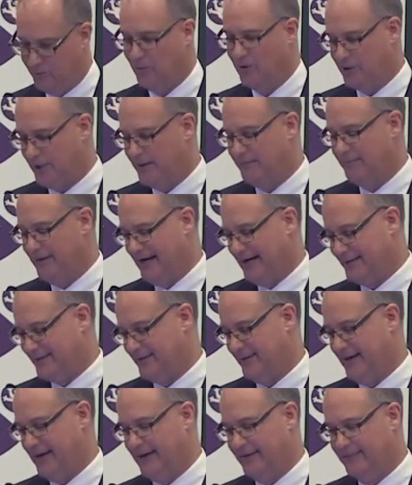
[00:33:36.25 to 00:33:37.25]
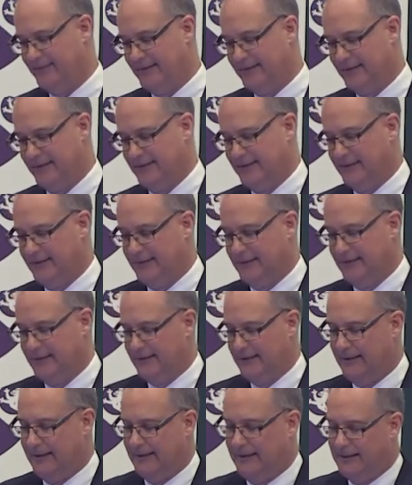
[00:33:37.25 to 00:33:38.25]
And we'll come back to that.
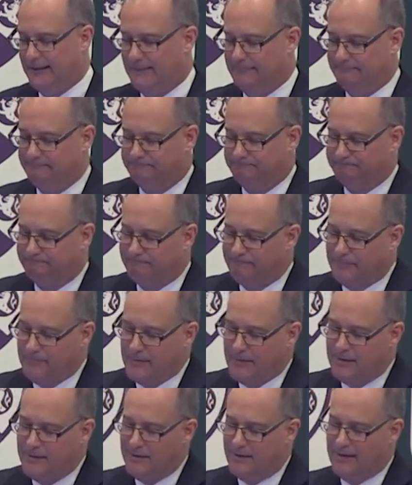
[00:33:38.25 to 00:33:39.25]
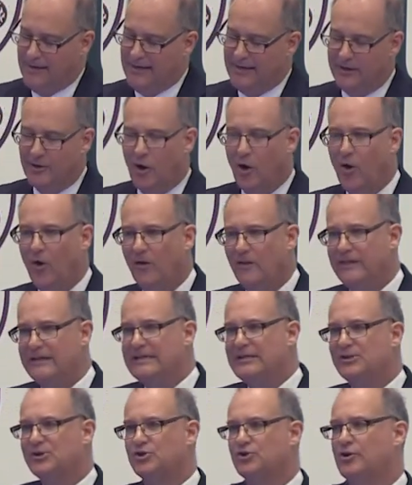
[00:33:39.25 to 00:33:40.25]
Um, In all
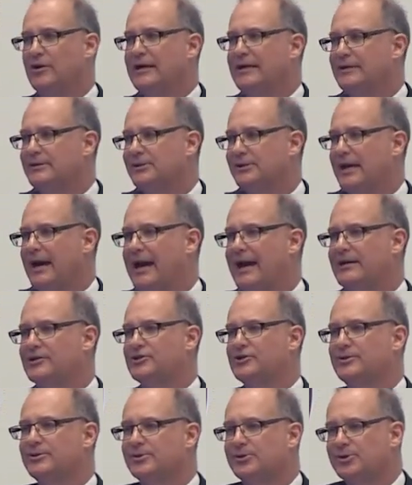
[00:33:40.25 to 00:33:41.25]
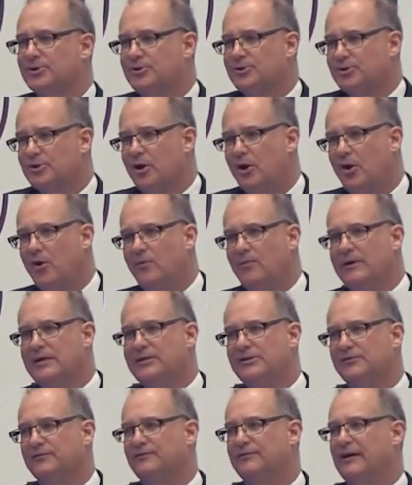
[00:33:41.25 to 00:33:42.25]
these transactions, there's
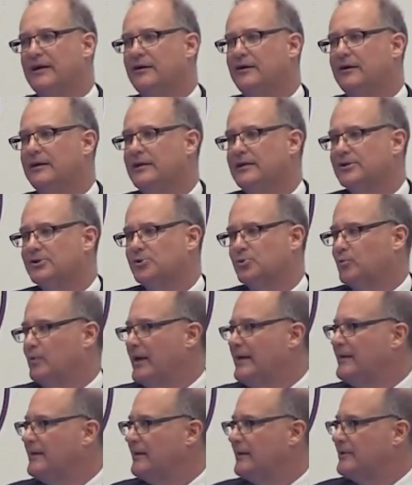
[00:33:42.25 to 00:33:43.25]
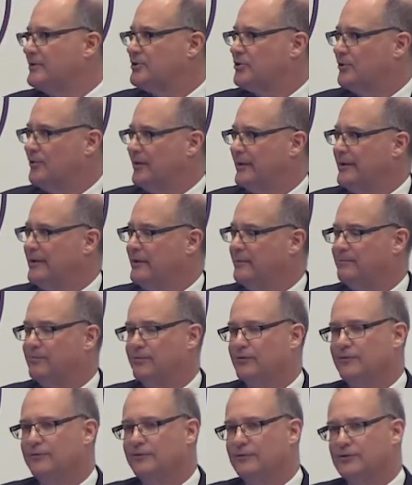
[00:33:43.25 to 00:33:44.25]
always various regulatory
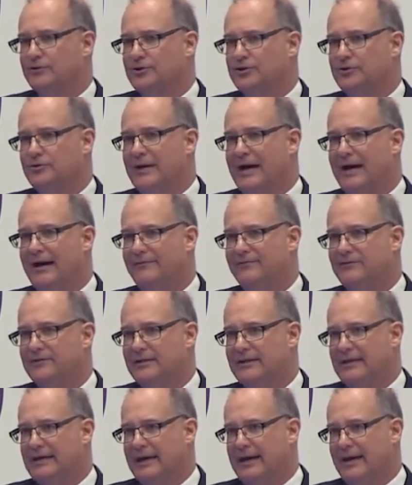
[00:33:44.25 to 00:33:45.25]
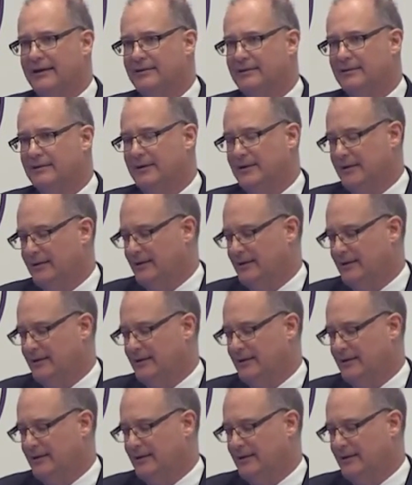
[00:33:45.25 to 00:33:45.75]
approvals you have to get.